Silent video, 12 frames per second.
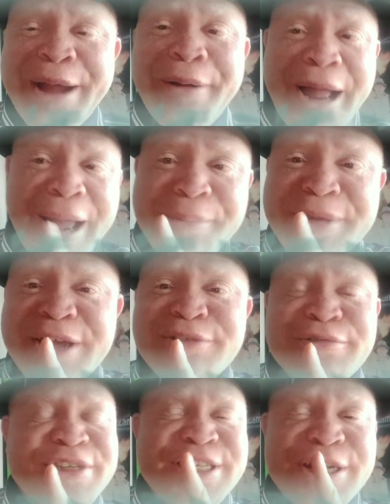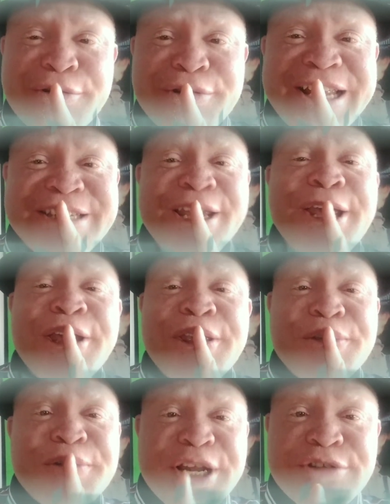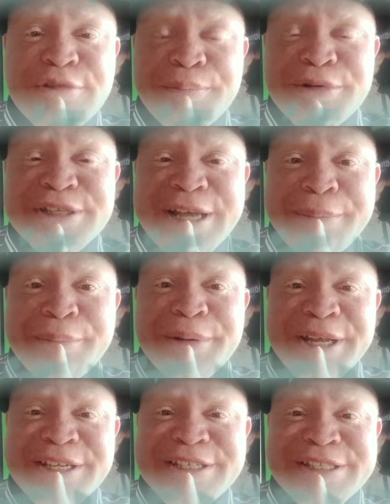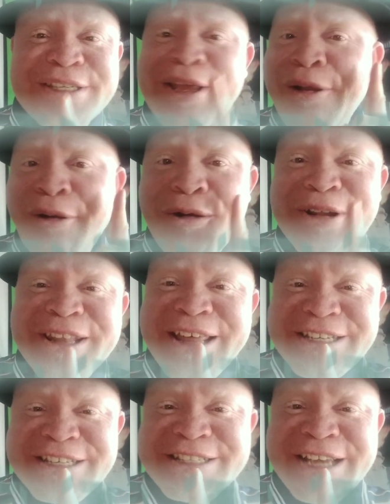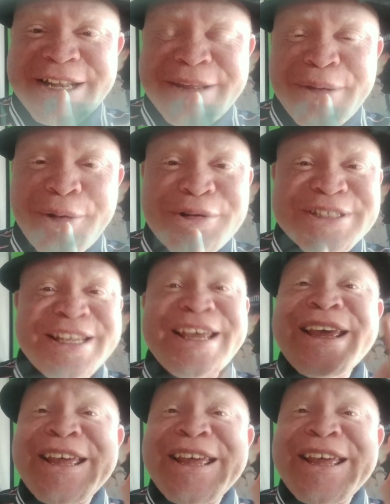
Now, I'm here to tell you that you need to put some brakes on that journey, because